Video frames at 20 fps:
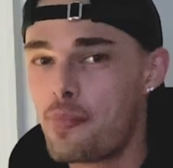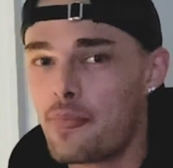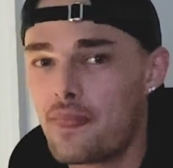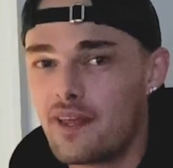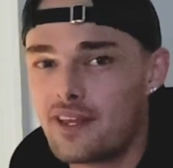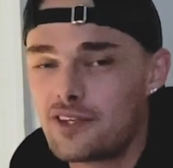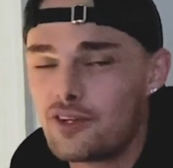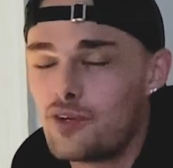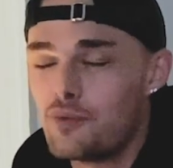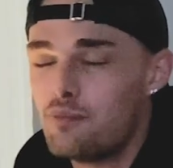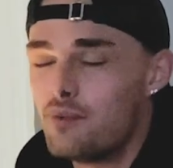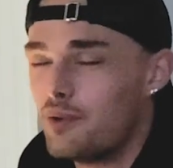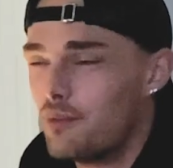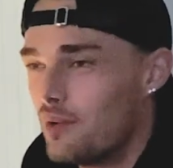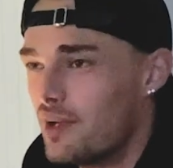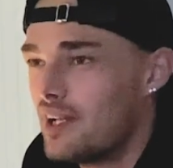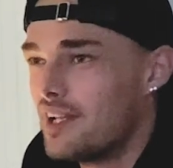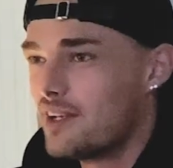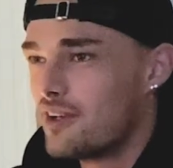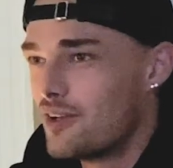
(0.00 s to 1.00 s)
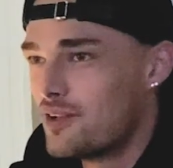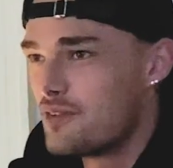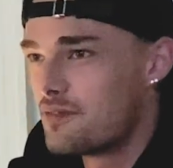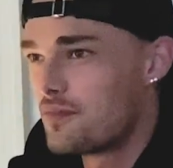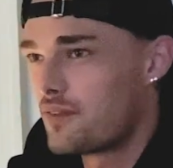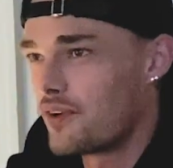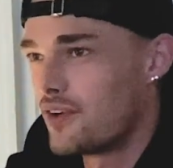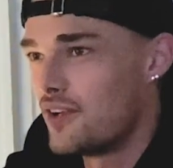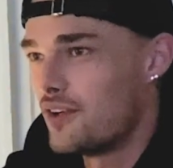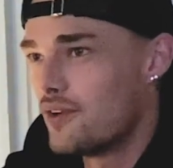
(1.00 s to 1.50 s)
it could be really good
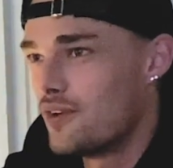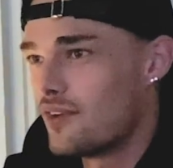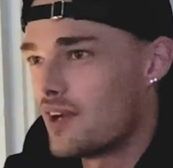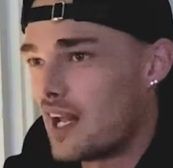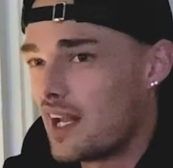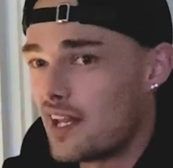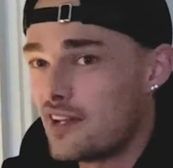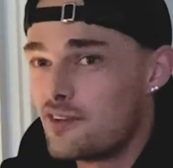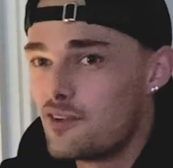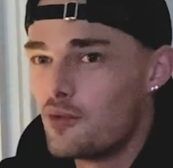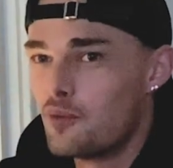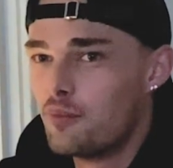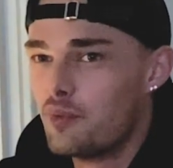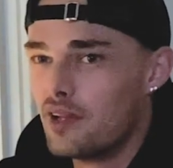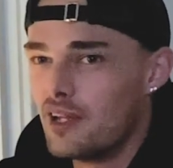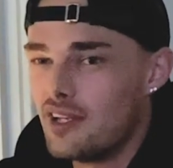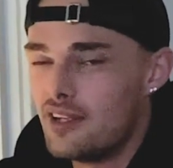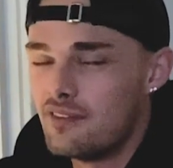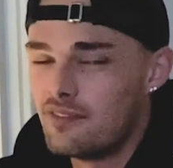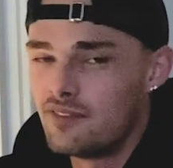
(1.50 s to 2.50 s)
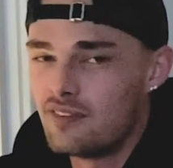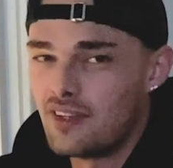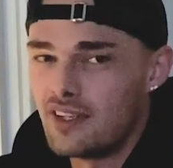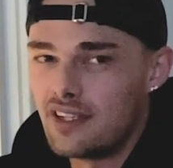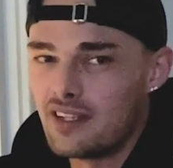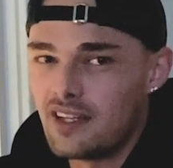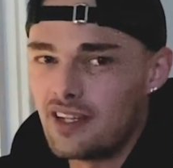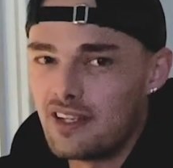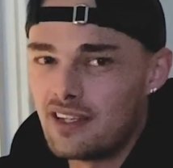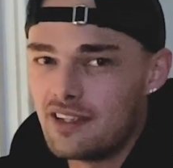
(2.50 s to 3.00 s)
for you. And I do believe
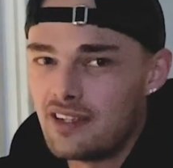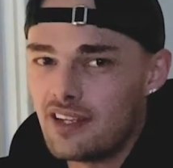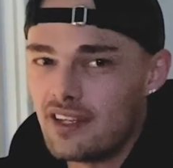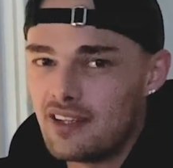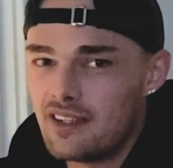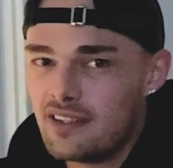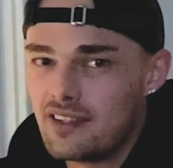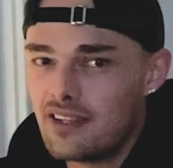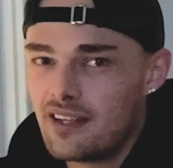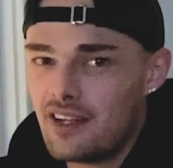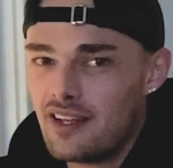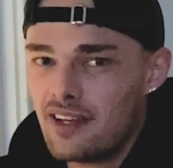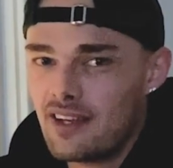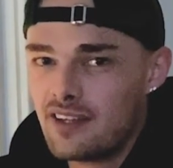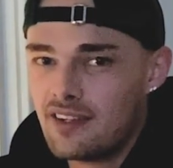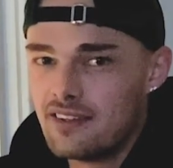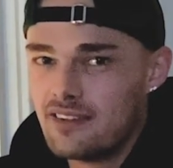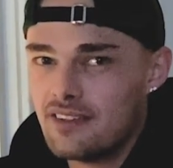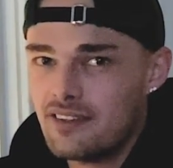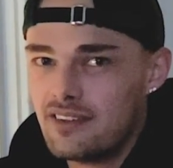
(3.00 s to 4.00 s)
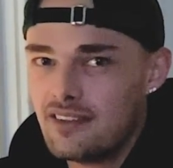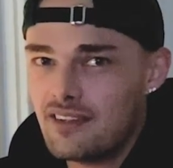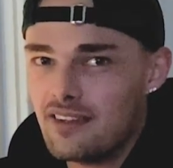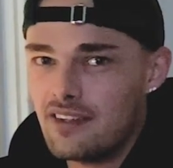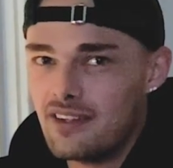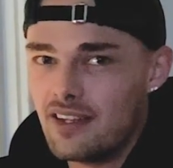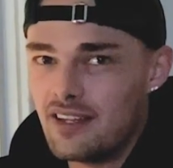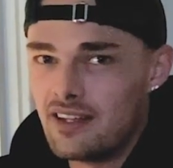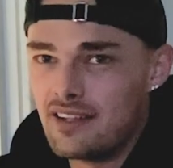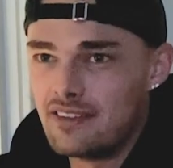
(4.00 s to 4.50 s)
in
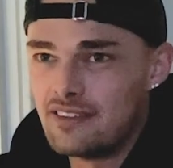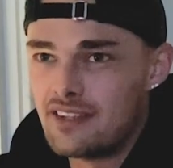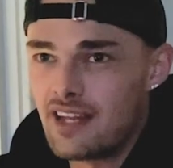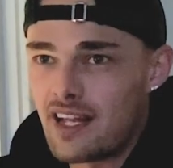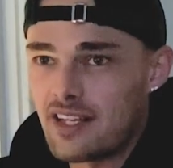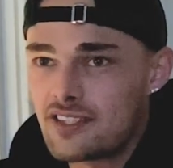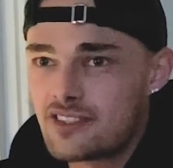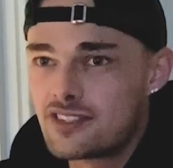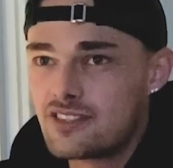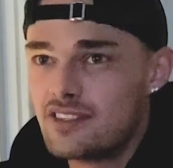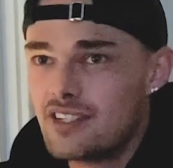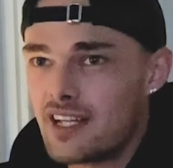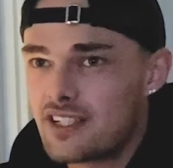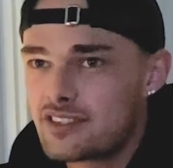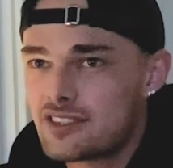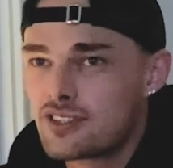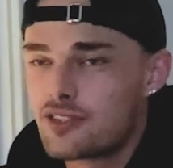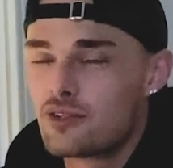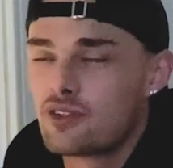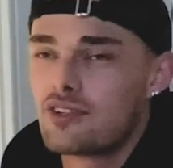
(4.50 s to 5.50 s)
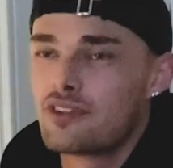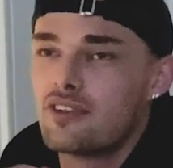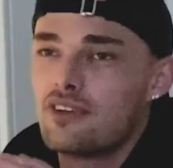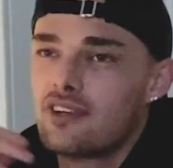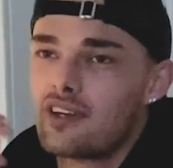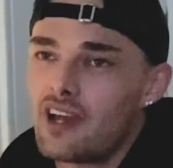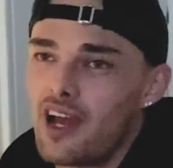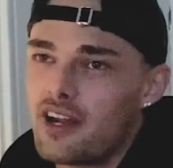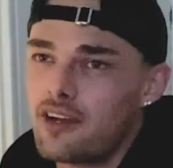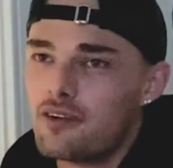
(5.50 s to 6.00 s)
that's
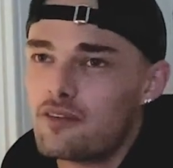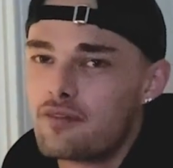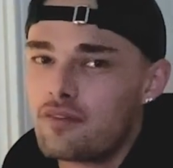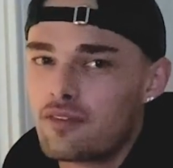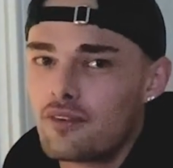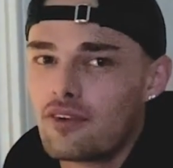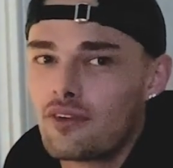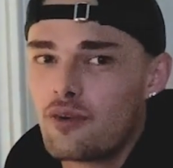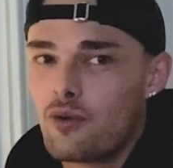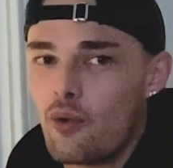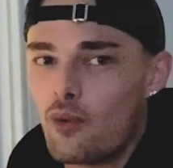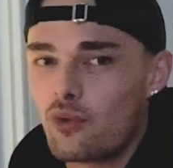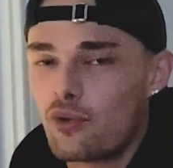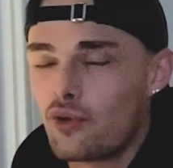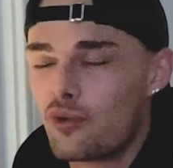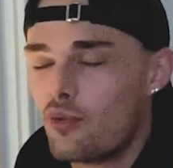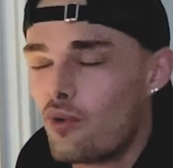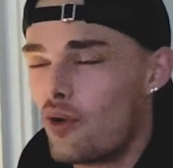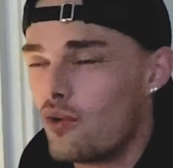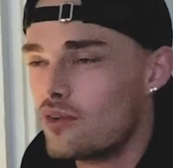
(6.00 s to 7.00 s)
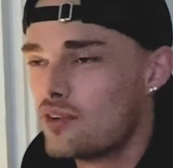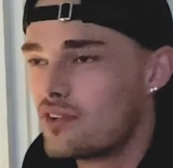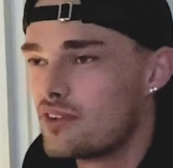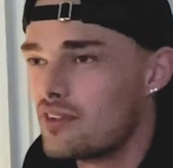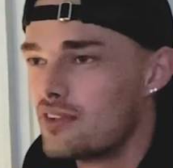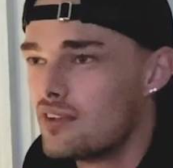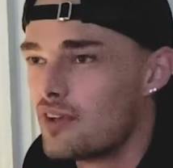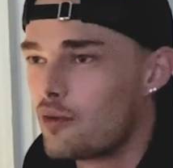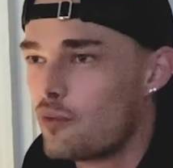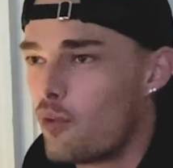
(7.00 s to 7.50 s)
kind of, quote unquote,
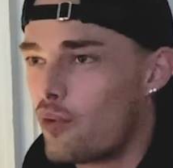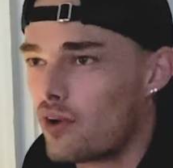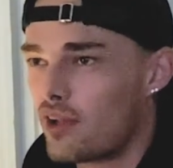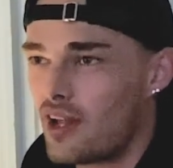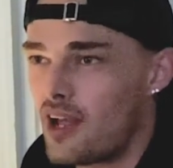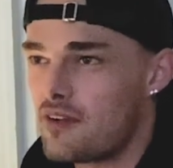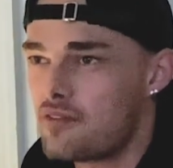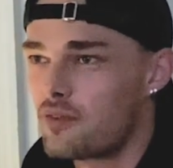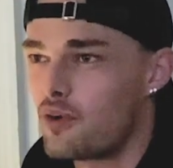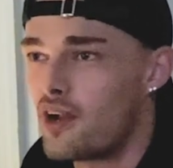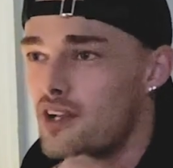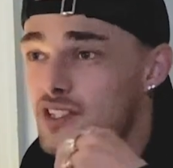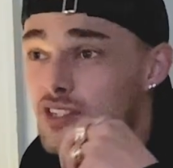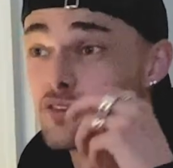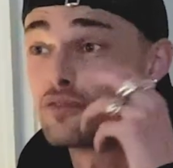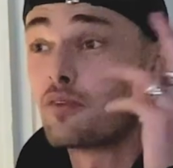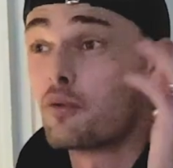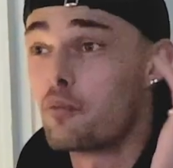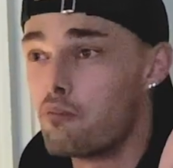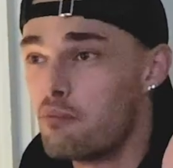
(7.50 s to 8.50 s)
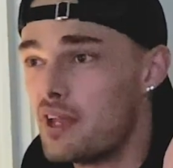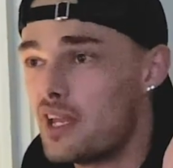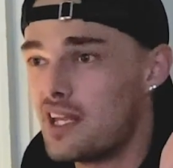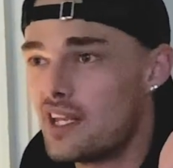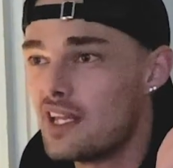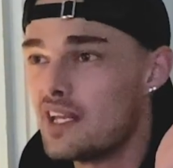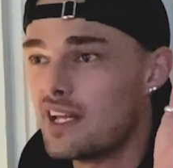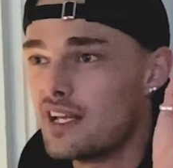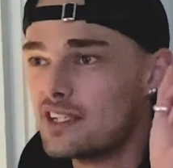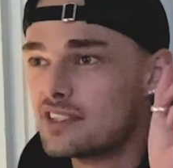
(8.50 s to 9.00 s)
the quarter life crisis for
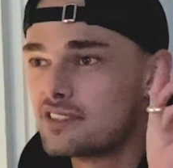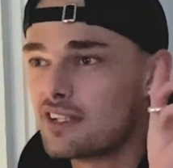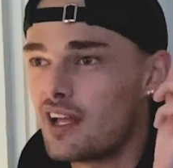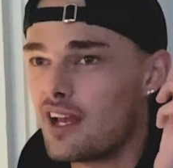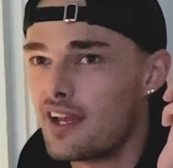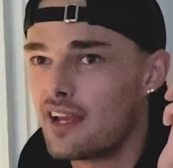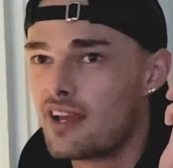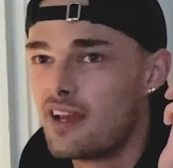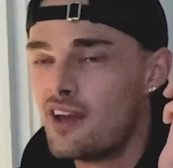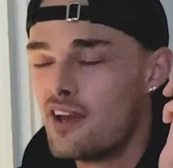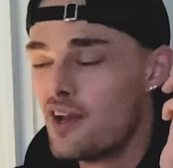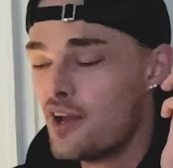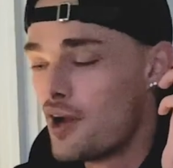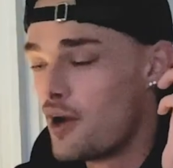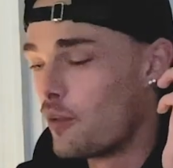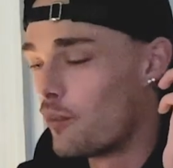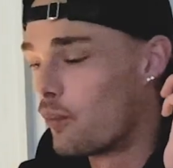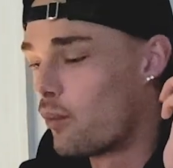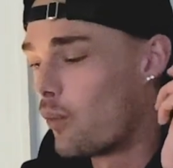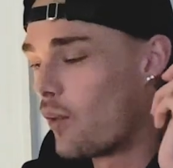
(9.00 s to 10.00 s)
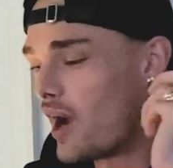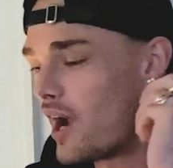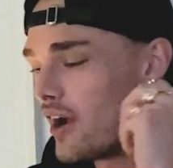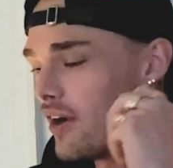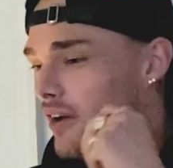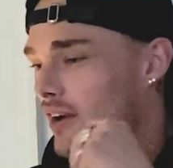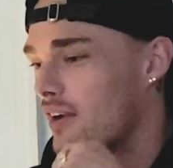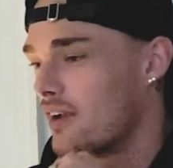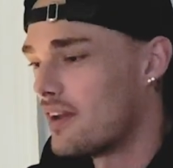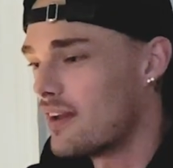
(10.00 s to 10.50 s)
me is like,
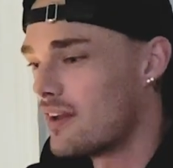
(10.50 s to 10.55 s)
where